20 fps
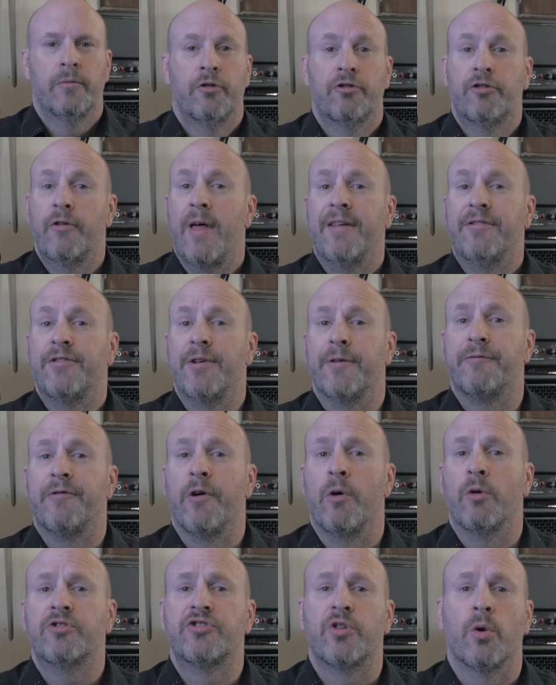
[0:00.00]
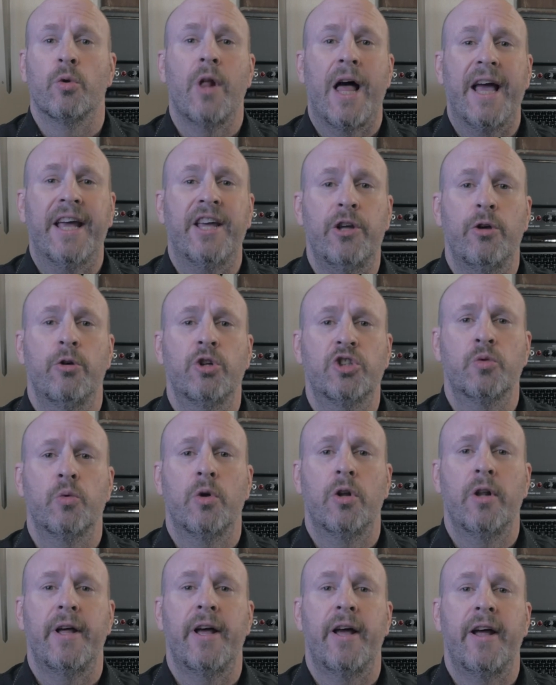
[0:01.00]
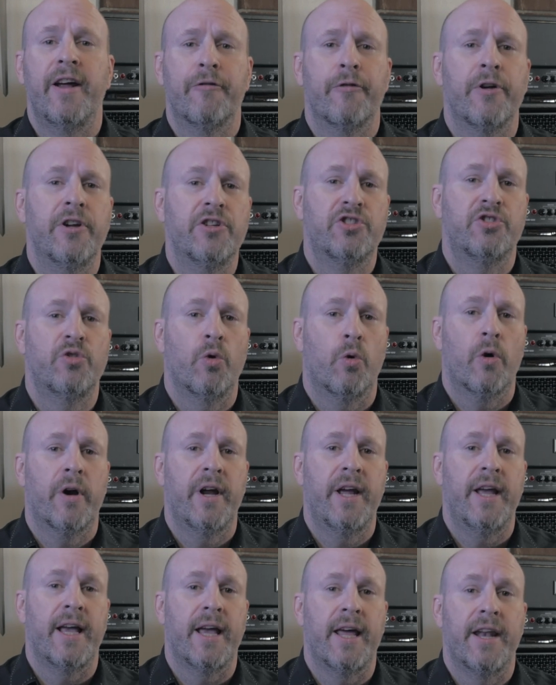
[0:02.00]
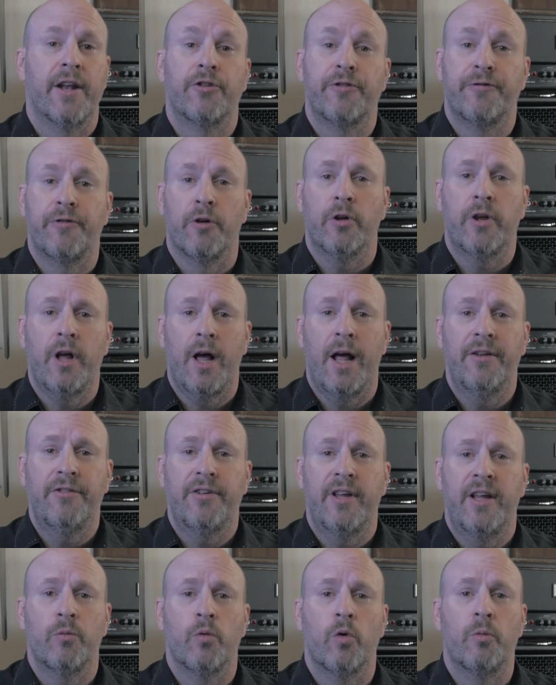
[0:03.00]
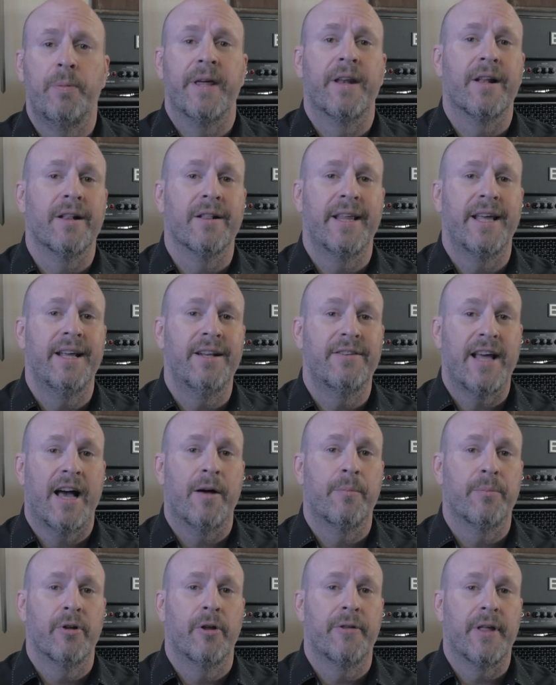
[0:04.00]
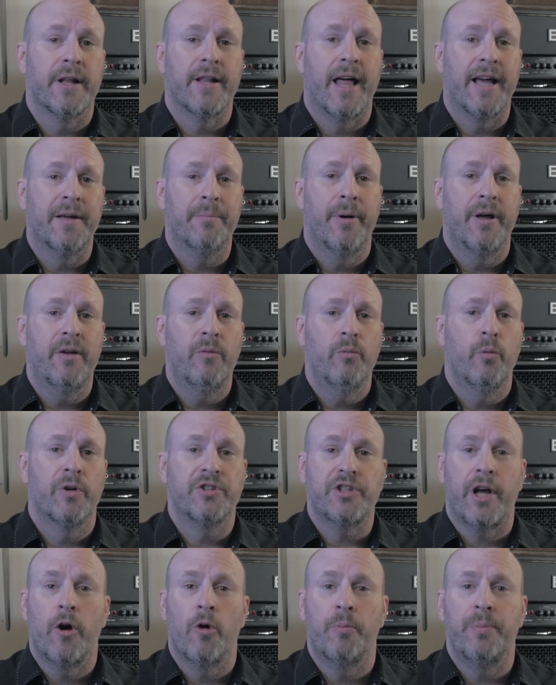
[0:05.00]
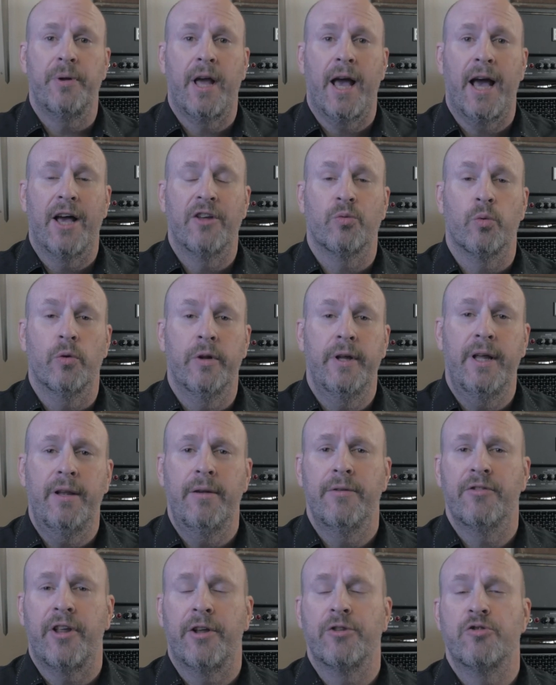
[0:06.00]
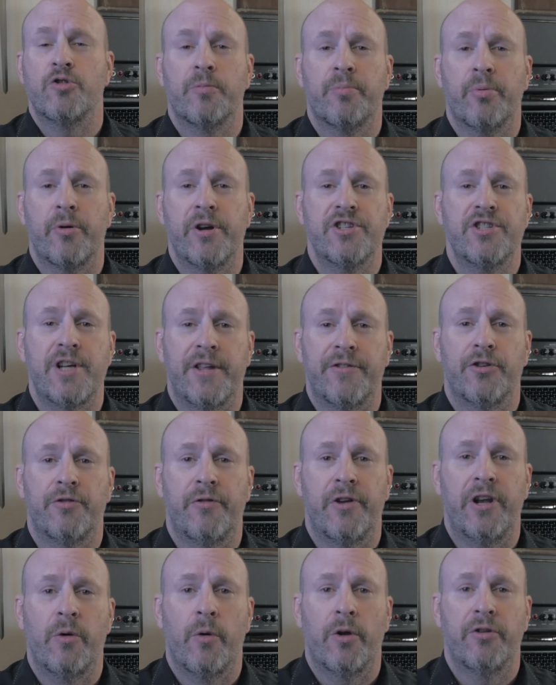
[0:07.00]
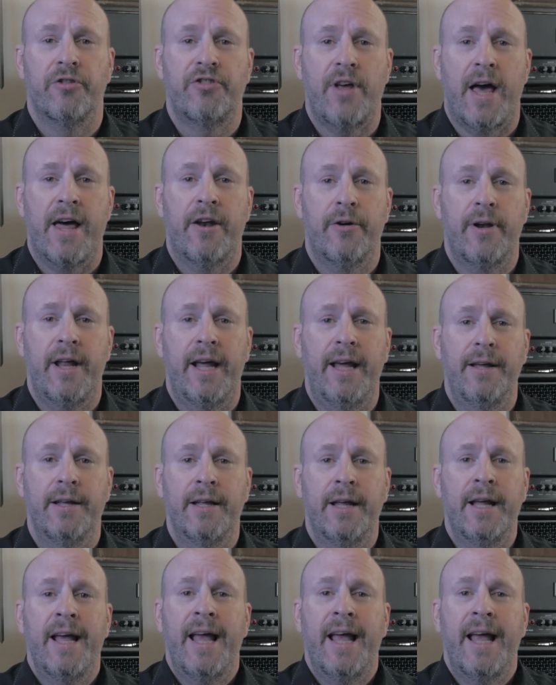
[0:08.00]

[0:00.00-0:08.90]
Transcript: So that's it, folks. So like usual, every story and its full content will be in a link down below that like button, which I hope you guys will hit and say that you appreciate this video on Saturday.